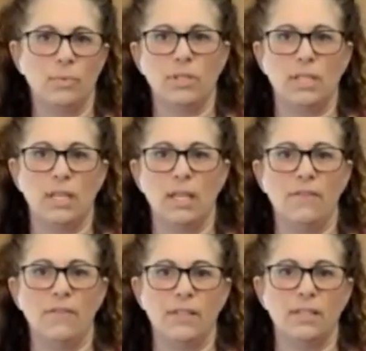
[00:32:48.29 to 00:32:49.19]
We'll see.
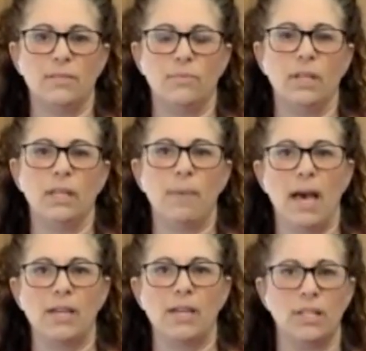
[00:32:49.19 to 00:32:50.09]
If it's really
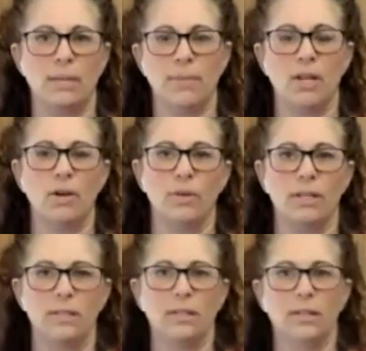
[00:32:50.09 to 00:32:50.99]
bad, just let me know
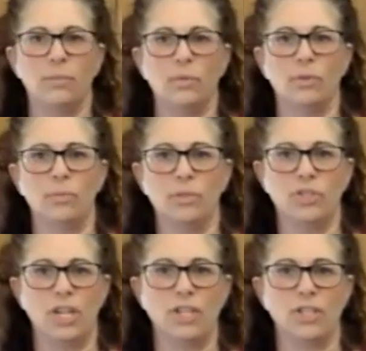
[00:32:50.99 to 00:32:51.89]
and we'll
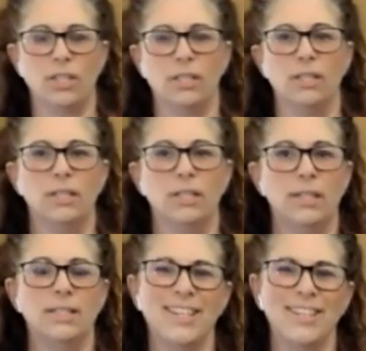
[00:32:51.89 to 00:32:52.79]
change it.
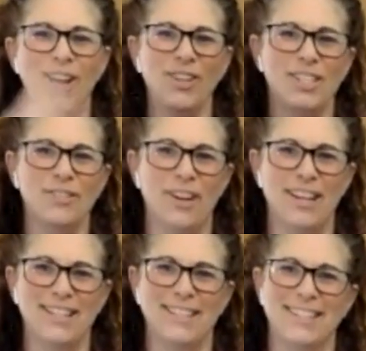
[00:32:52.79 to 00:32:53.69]
Technology,
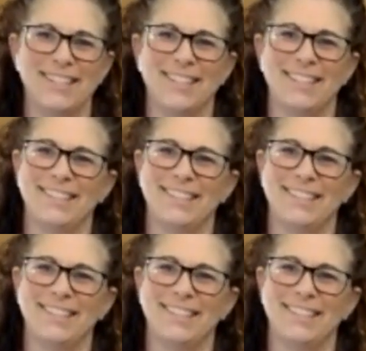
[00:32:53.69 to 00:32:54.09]
friends.